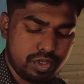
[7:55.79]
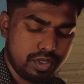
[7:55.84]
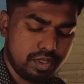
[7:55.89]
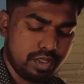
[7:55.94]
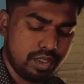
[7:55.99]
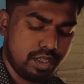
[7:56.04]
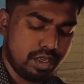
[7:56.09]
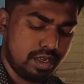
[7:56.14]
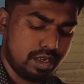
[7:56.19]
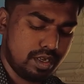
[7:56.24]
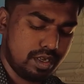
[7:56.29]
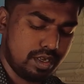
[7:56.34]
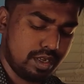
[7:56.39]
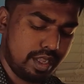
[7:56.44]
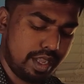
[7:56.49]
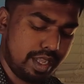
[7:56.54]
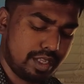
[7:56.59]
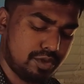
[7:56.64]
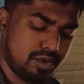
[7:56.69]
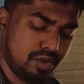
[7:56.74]
the
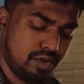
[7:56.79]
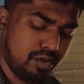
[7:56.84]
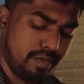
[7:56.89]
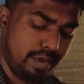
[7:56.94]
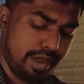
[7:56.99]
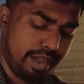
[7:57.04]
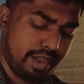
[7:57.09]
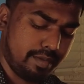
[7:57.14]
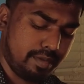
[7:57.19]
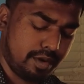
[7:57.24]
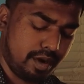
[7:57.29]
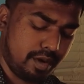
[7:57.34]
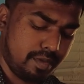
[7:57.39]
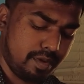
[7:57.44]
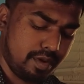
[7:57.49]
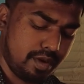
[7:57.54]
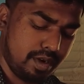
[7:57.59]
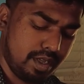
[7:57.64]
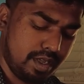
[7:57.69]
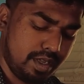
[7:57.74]
actual mic
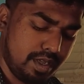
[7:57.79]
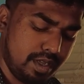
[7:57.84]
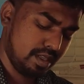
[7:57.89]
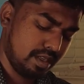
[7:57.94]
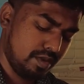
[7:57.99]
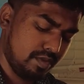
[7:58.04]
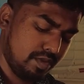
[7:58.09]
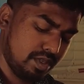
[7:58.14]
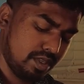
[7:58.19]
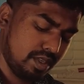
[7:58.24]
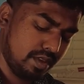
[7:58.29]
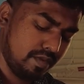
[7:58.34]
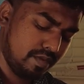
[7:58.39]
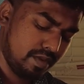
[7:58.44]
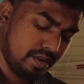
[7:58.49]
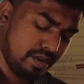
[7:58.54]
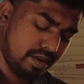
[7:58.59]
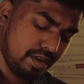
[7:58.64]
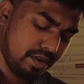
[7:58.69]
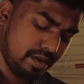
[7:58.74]
properly. The
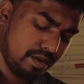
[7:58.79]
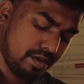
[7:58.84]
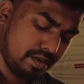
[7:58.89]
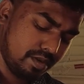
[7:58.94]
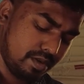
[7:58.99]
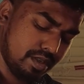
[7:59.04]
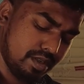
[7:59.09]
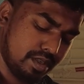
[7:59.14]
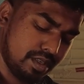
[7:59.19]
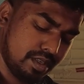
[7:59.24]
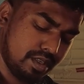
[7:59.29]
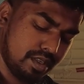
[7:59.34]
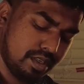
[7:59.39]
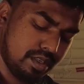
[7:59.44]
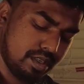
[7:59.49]
receiver here, see,